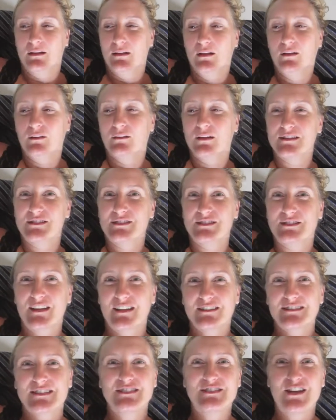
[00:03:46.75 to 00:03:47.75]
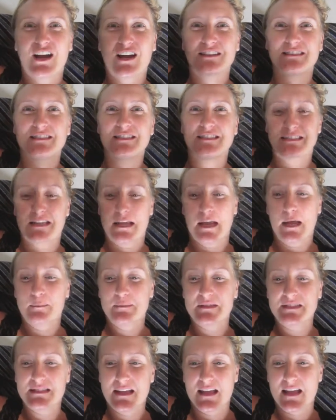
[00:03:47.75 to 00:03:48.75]
Oh, I just got to talk to
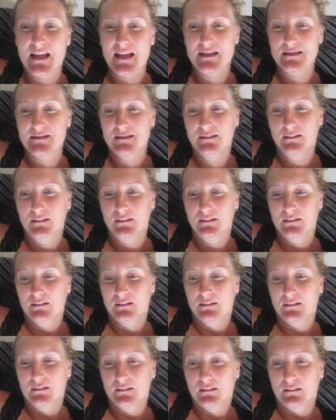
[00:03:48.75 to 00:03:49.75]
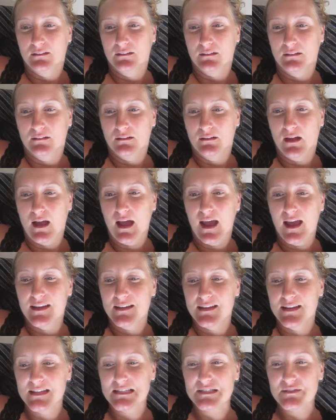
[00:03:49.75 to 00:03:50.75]
Samson
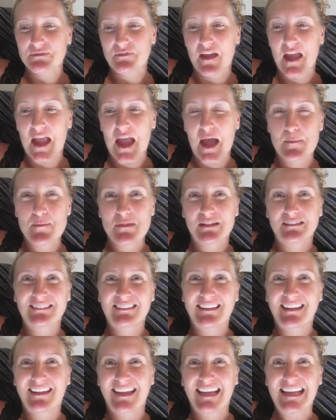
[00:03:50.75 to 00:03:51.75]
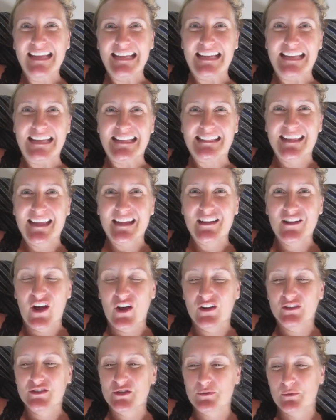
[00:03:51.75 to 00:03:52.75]
and his family. They
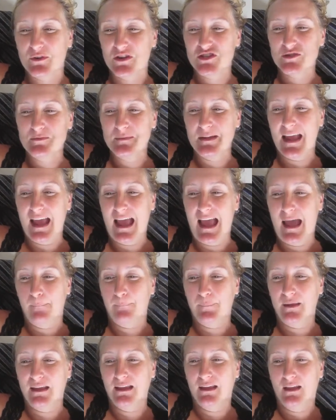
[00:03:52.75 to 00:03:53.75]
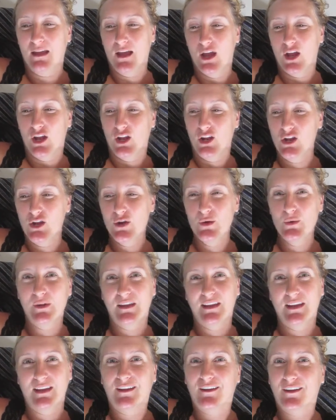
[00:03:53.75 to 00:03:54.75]
called to wish me a happy new
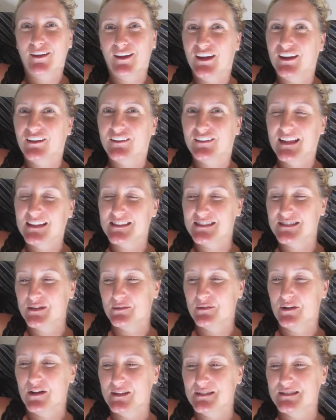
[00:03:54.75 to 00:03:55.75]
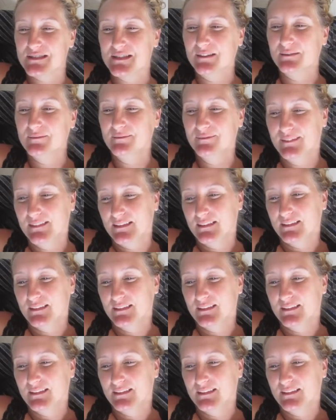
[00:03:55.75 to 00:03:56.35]
year. That's so awesome.